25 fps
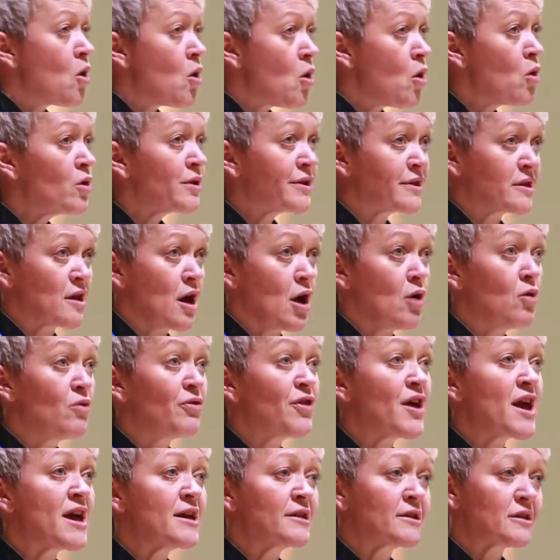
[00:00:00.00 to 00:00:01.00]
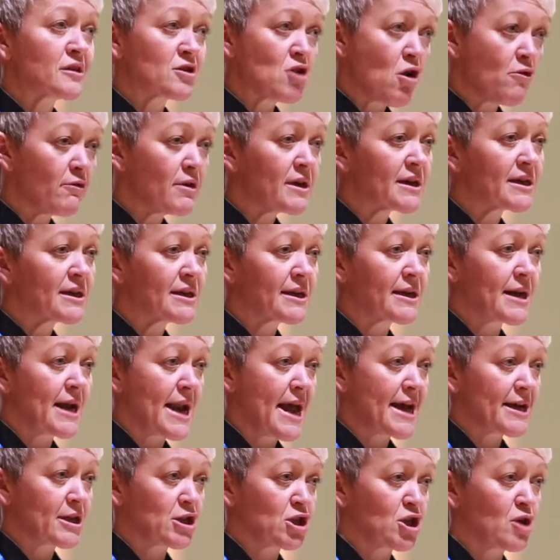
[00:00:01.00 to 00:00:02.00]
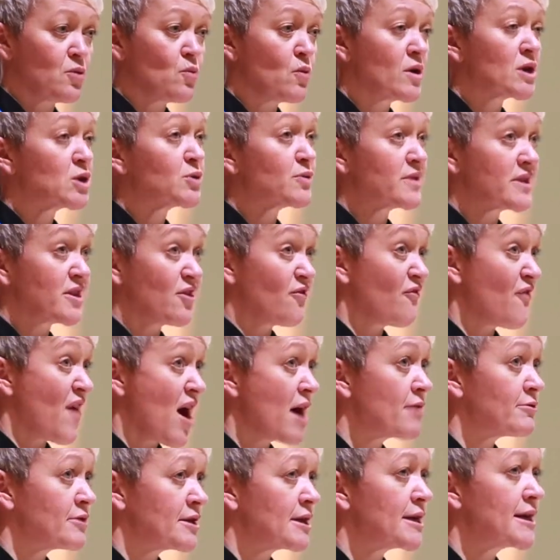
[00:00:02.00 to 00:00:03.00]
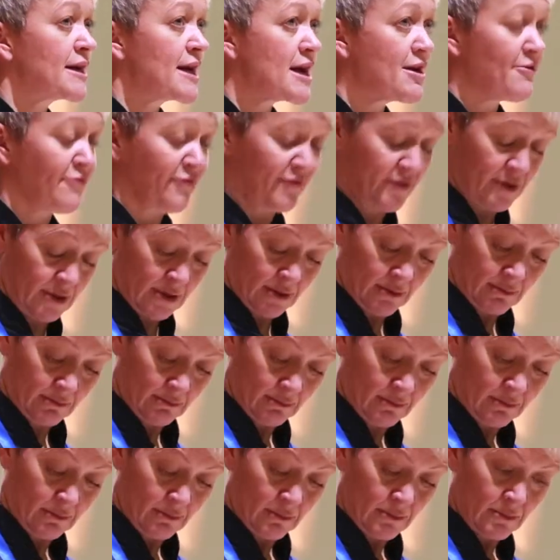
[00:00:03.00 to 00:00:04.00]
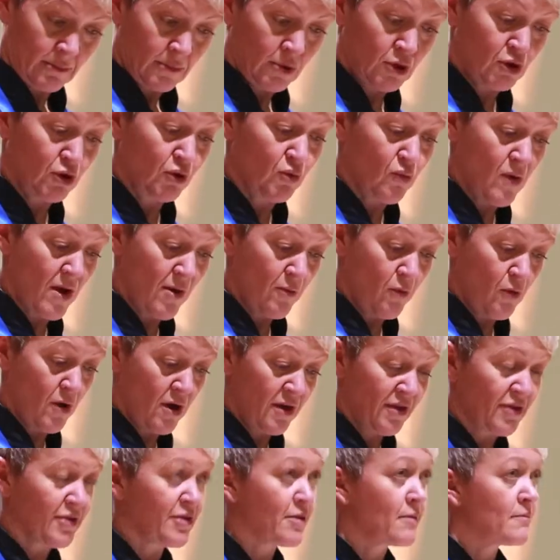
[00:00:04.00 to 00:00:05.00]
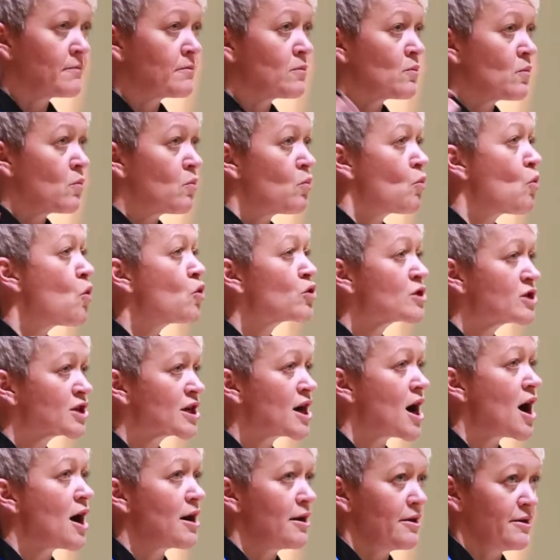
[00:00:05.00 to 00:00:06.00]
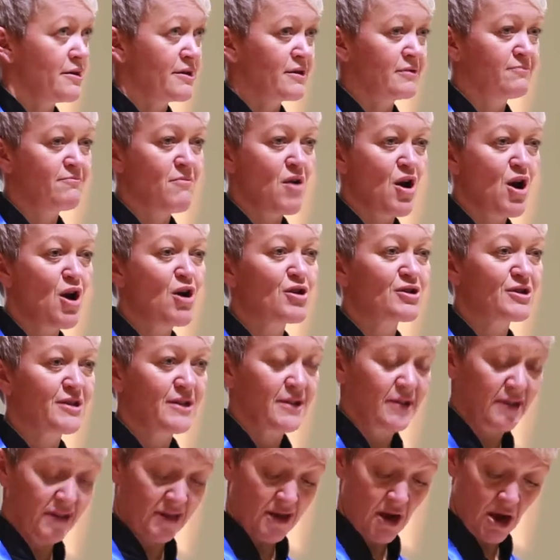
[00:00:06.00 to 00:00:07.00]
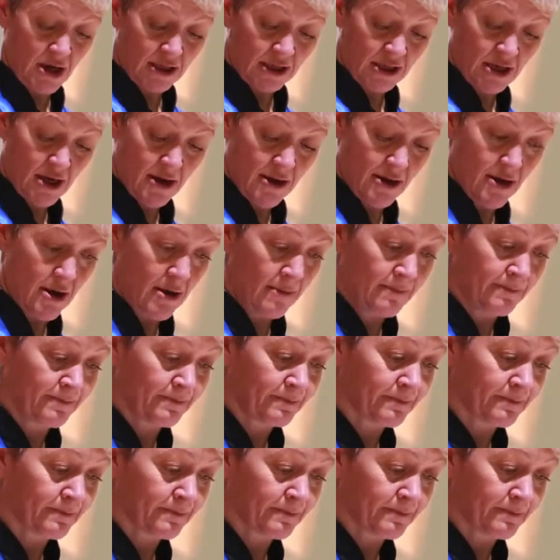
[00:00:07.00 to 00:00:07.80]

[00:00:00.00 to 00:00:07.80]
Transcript: Also, the historic collection, which was the founding gift to the Whitworth, watercolours by artists like Turner.